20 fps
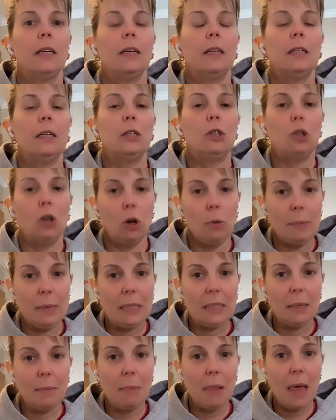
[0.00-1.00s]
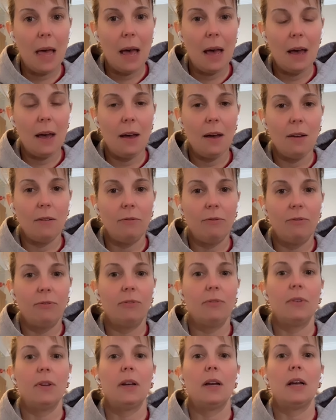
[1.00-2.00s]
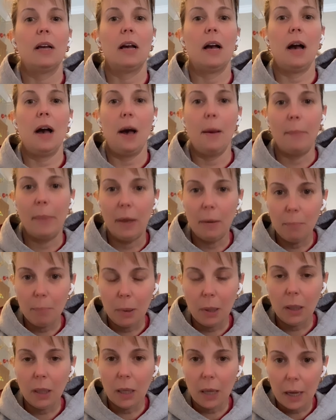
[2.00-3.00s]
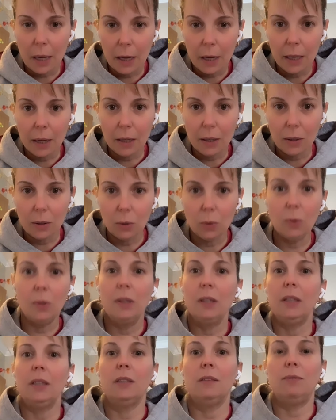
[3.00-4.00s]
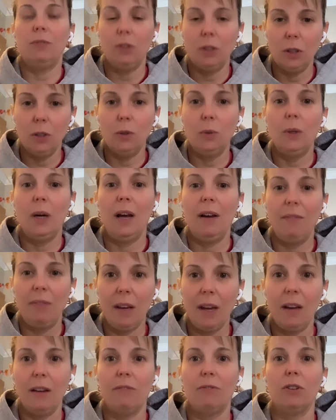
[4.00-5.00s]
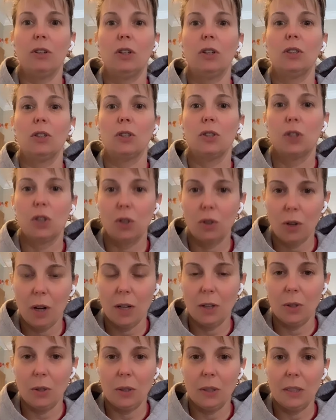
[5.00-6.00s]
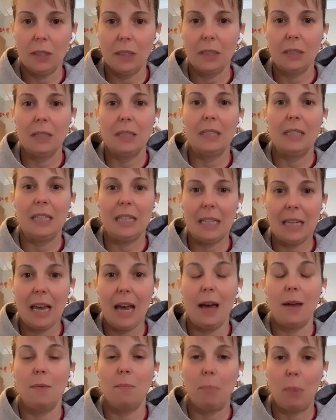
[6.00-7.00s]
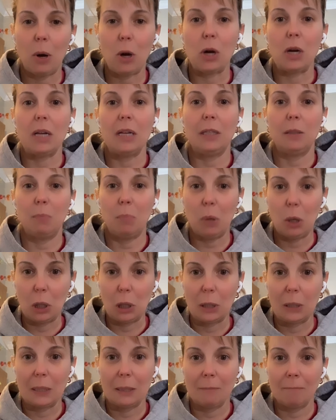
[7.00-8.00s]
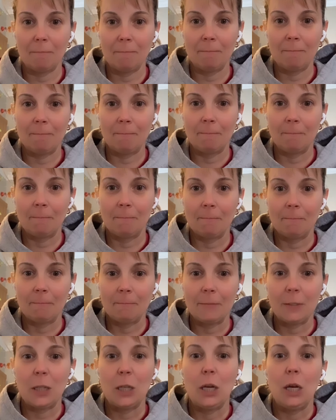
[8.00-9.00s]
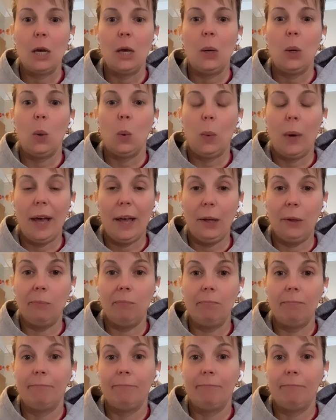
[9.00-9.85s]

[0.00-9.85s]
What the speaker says: Show me some love. Comment below if you have ever struggled to get parties booked. Well,